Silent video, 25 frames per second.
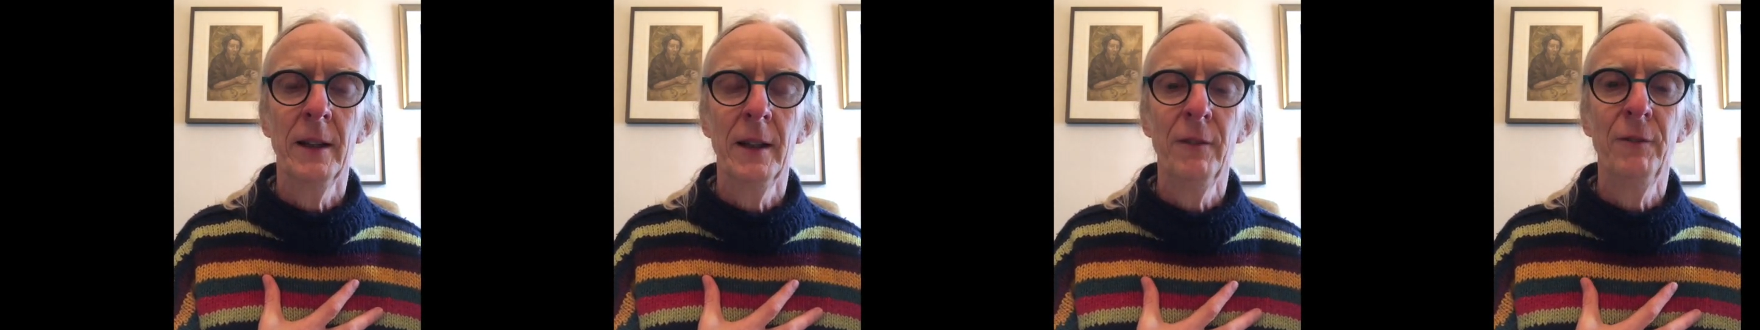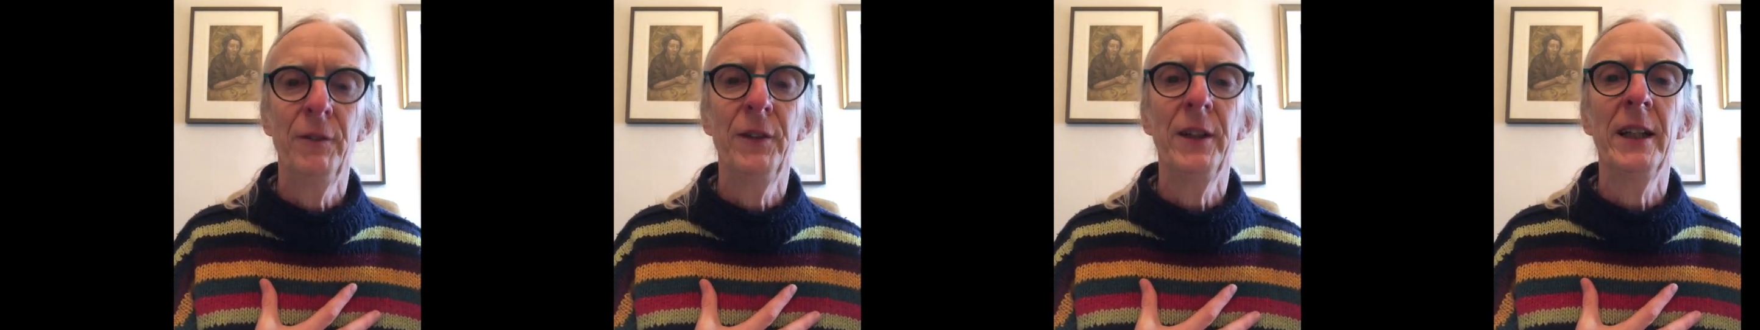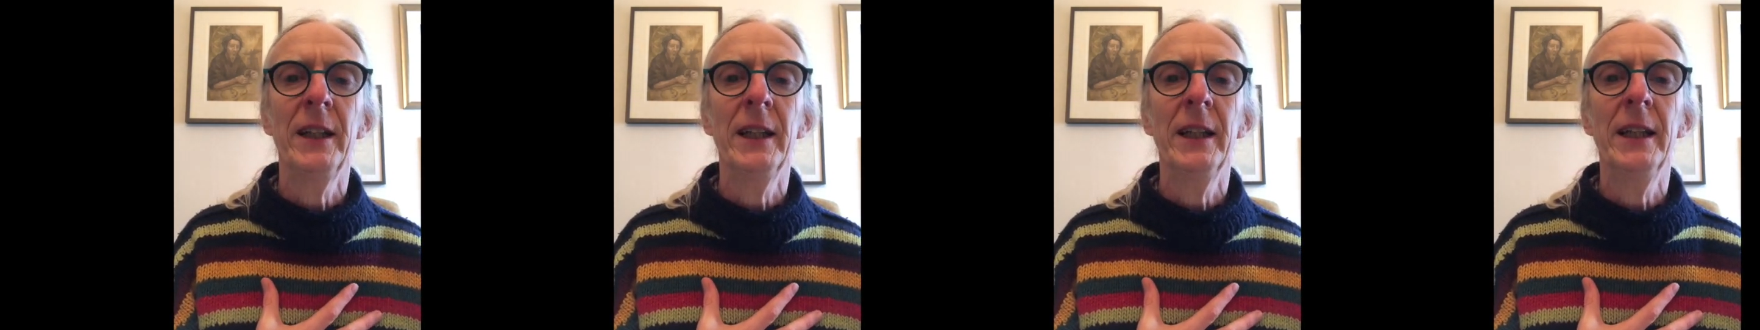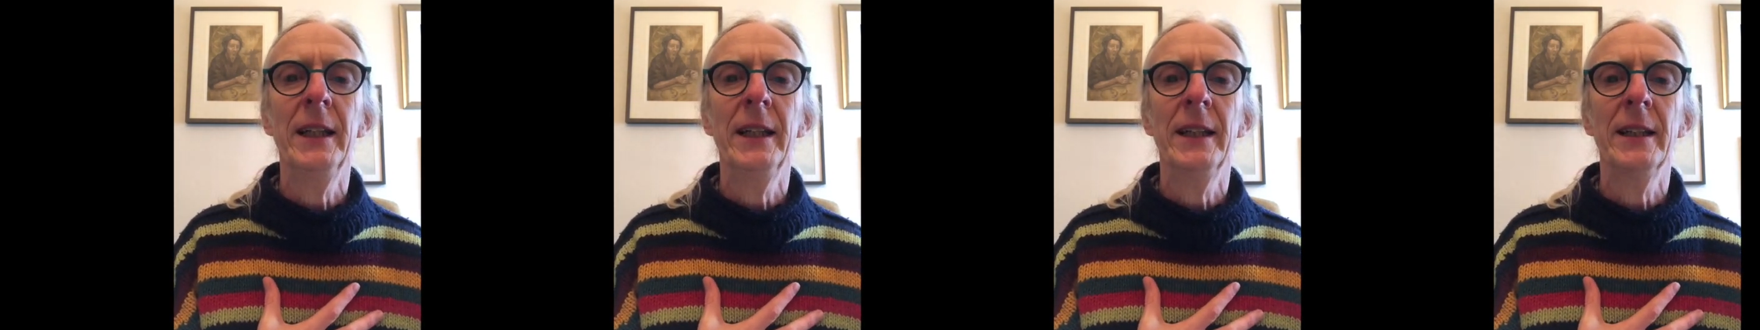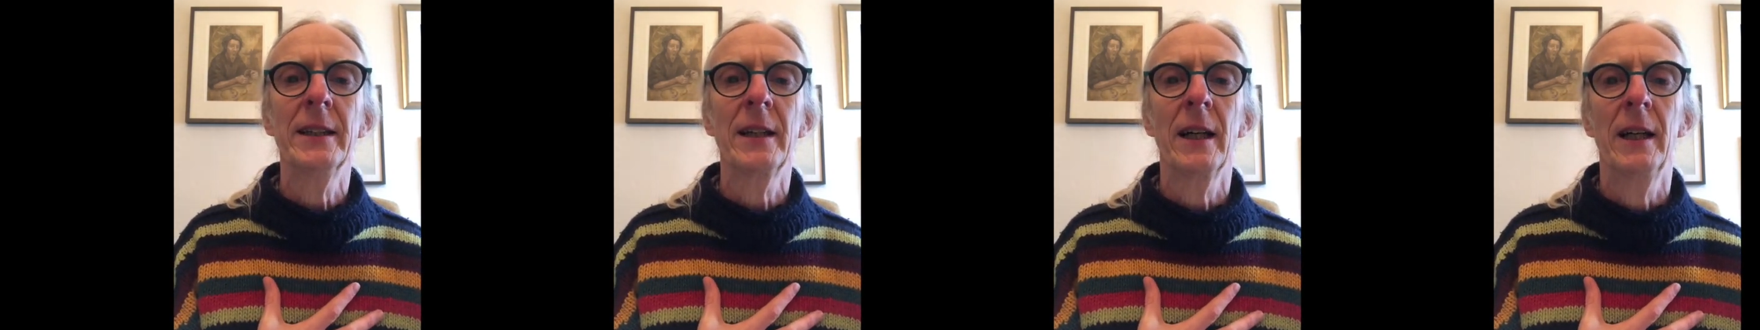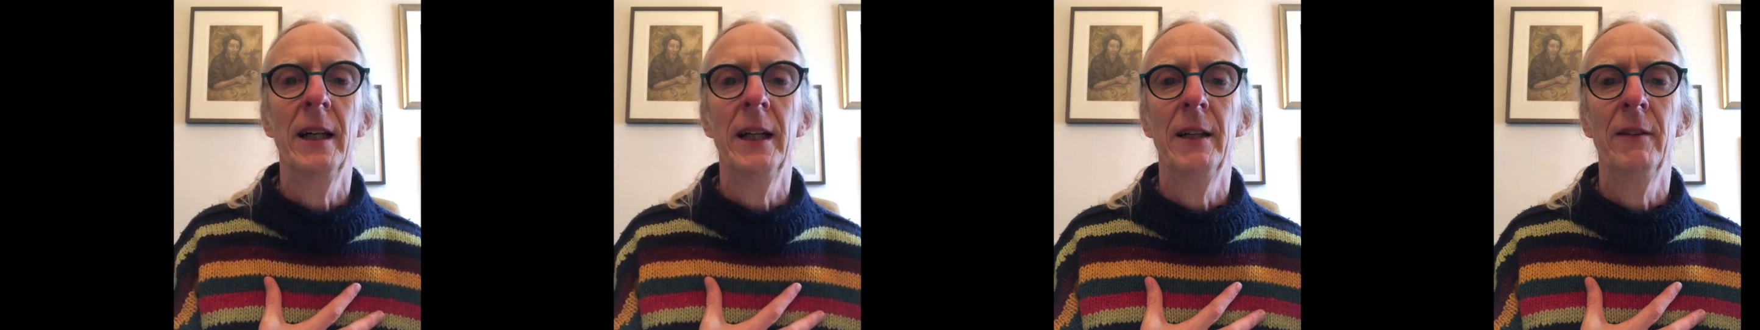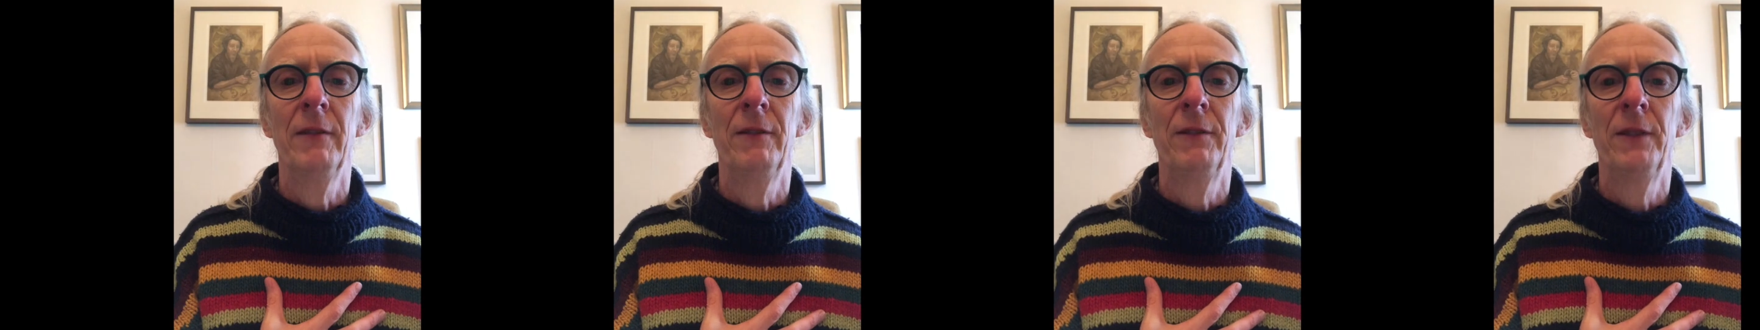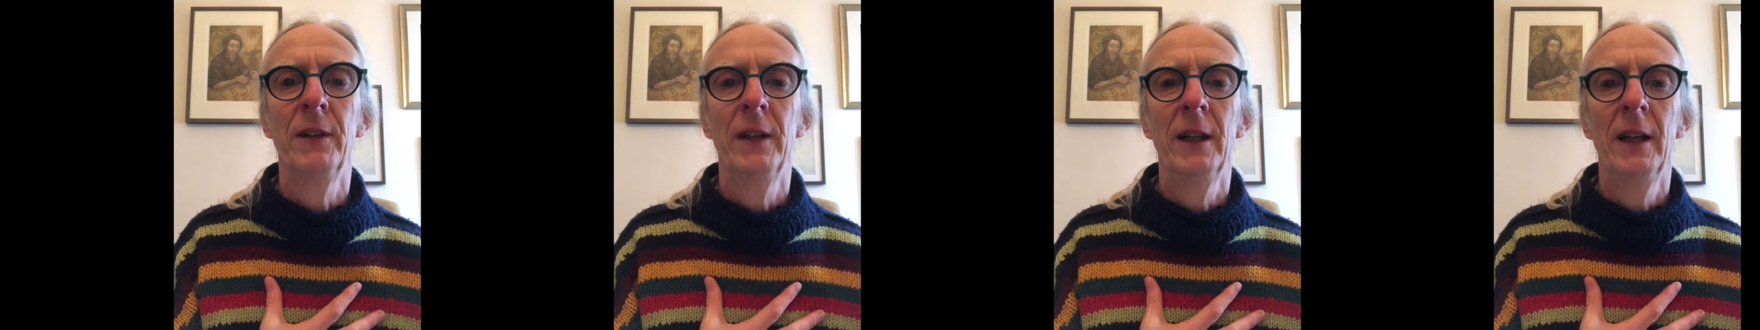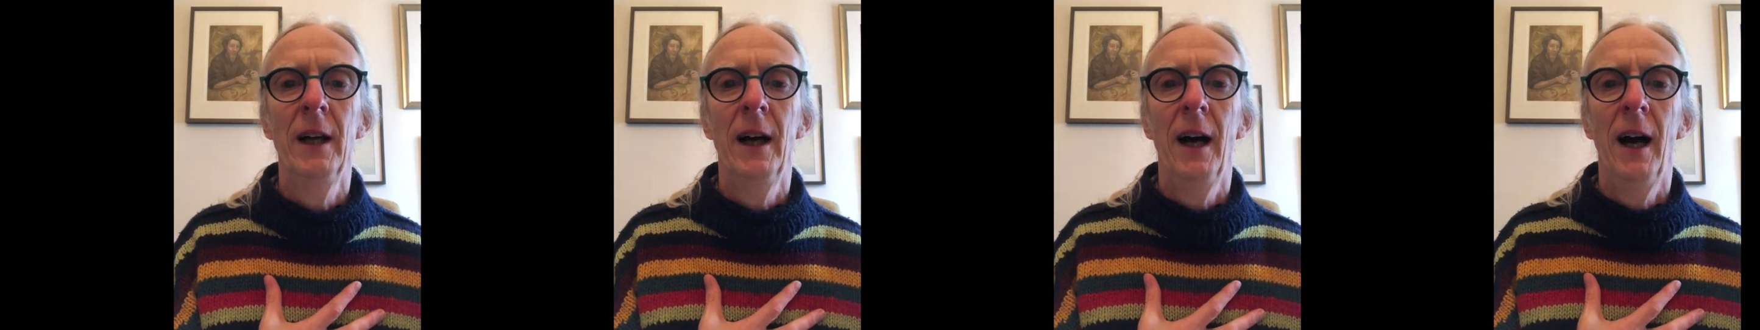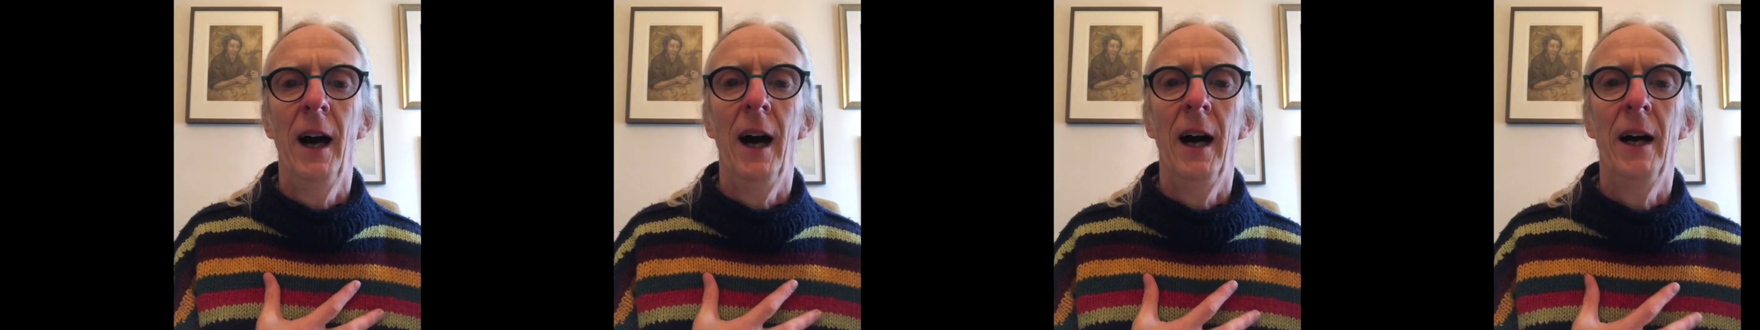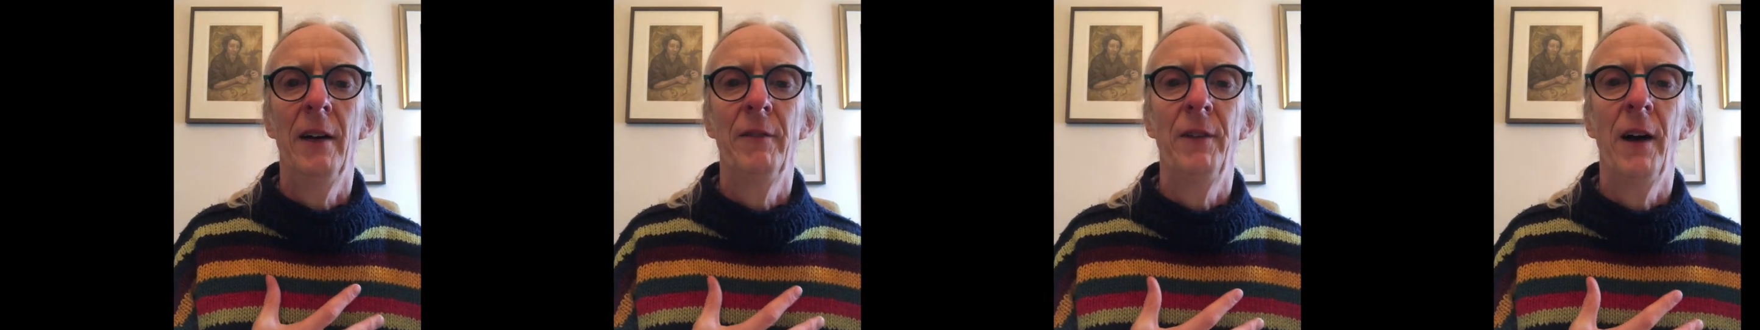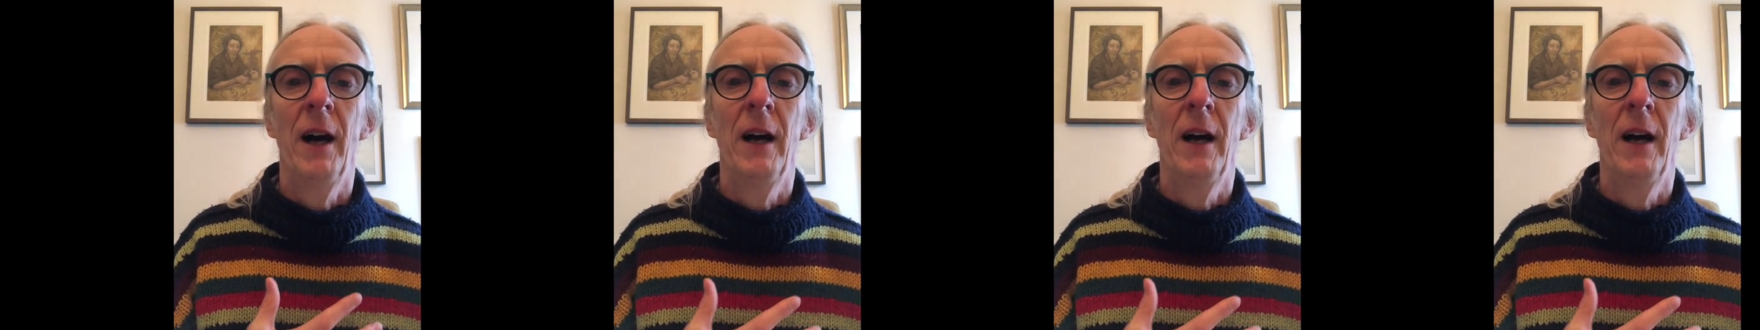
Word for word: For years, I have, I've,